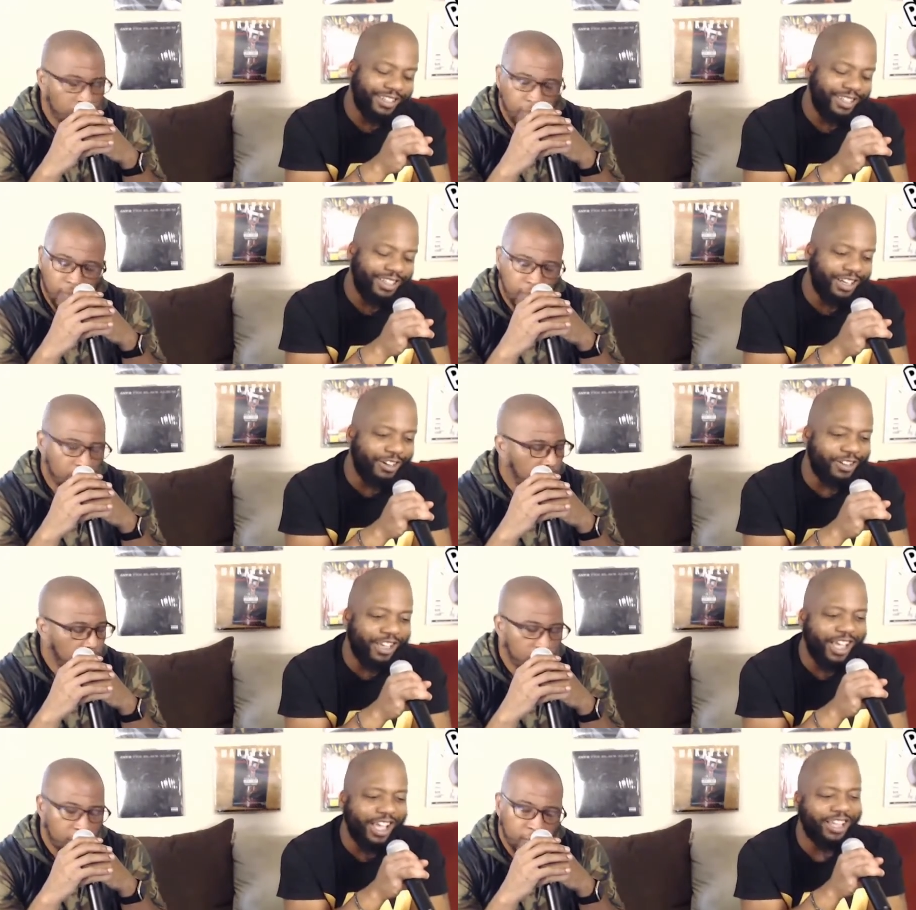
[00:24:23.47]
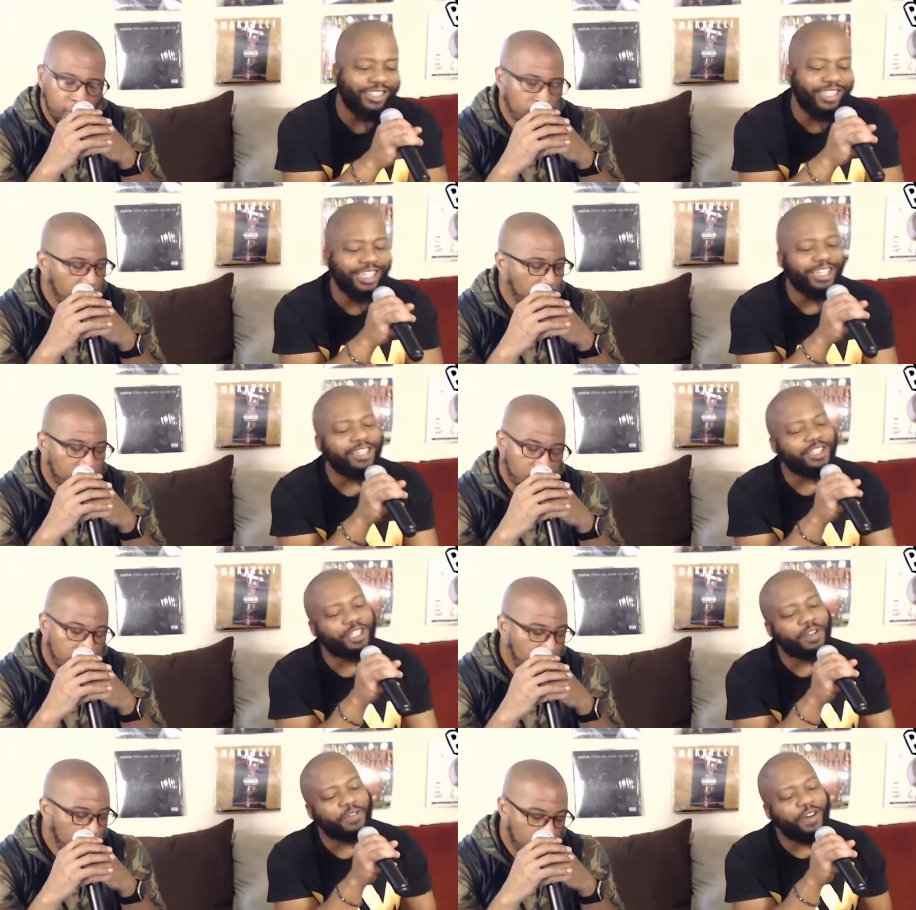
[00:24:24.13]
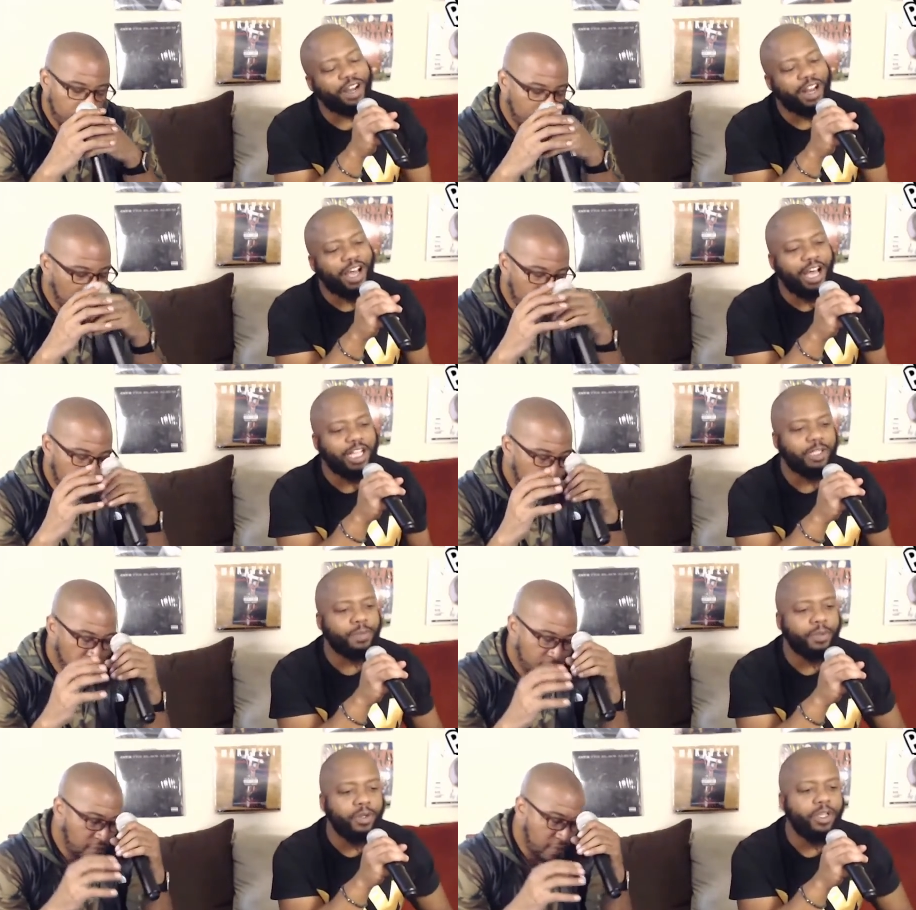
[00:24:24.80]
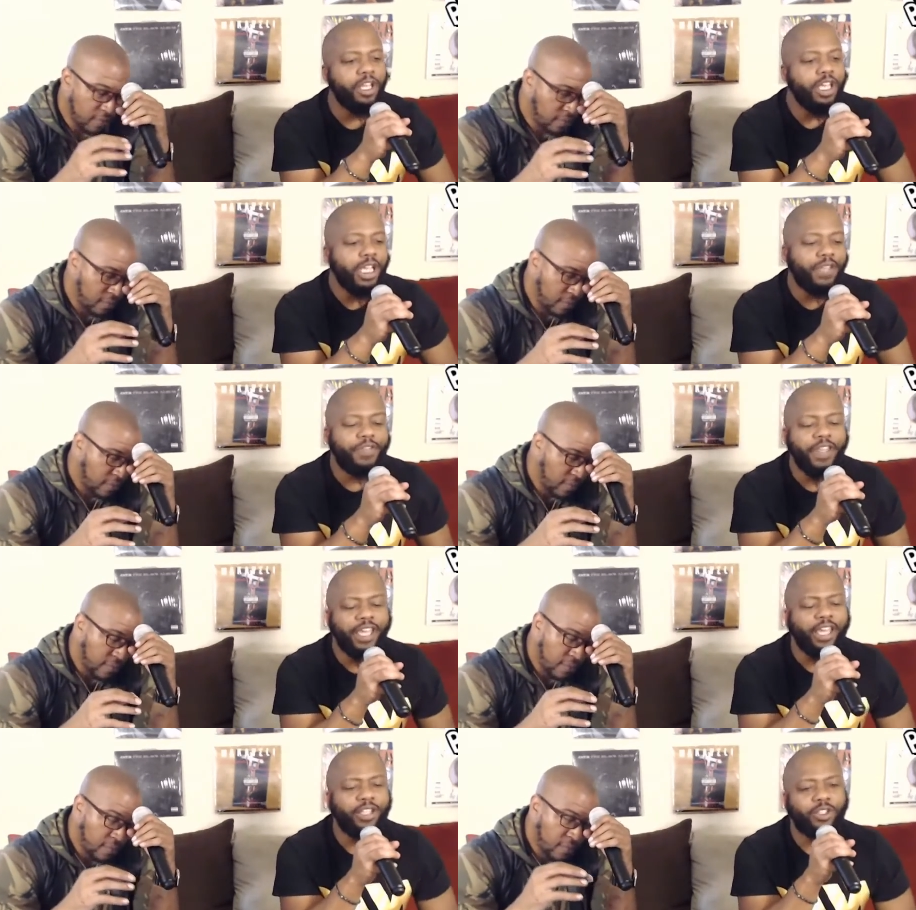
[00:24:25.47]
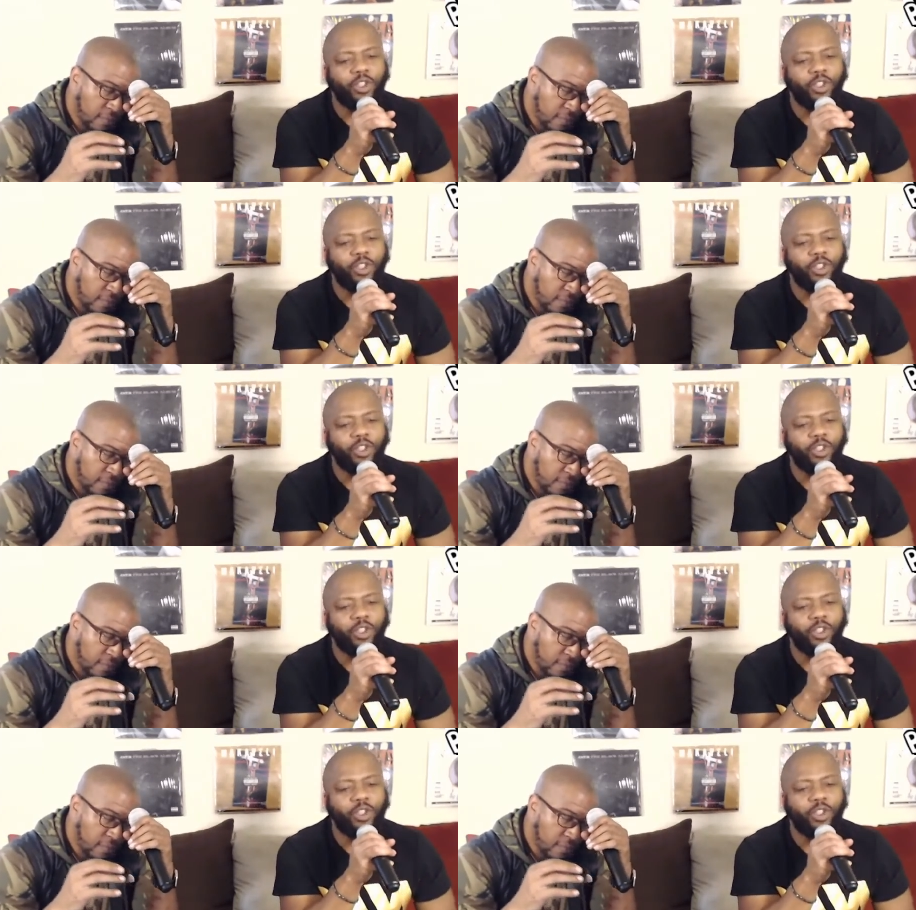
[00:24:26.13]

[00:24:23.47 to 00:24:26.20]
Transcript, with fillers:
Speaker 1: you know, get, take himself out of hospital. You think you